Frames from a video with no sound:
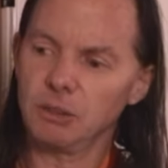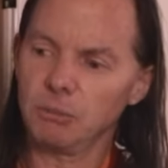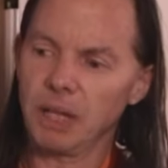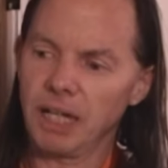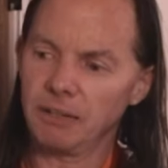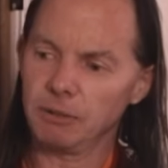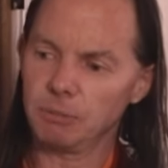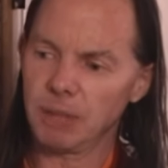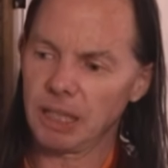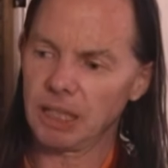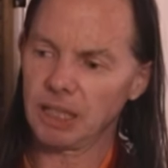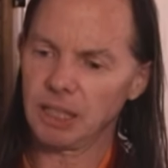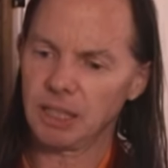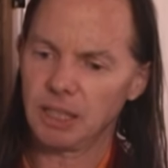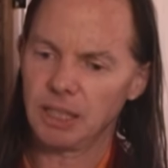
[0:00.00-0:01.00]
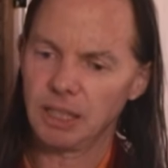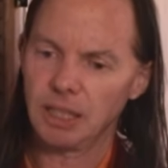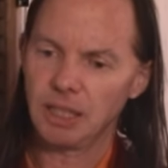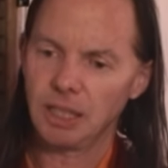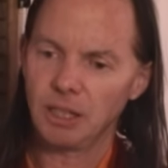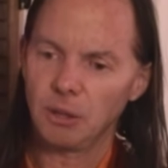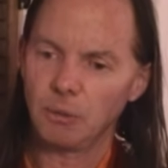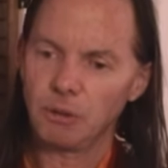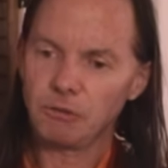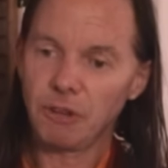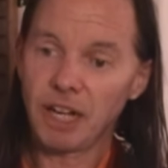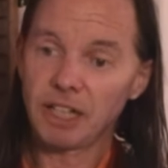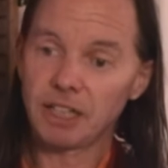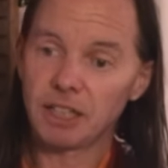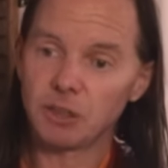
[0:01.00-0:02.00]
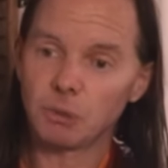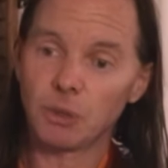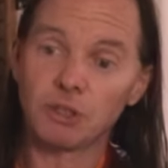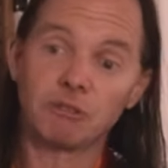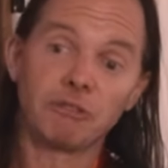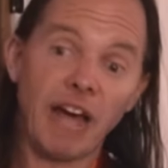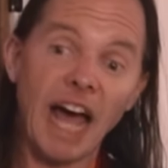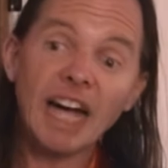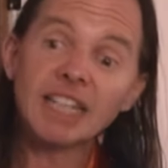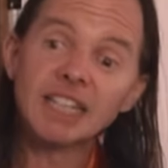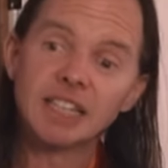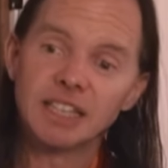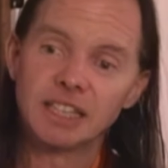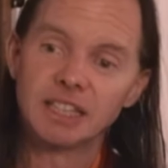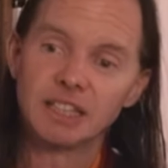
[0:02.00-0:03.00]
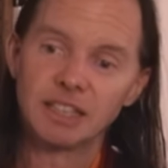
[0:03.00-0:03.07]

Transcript: to by everybody. We find it in the word fact.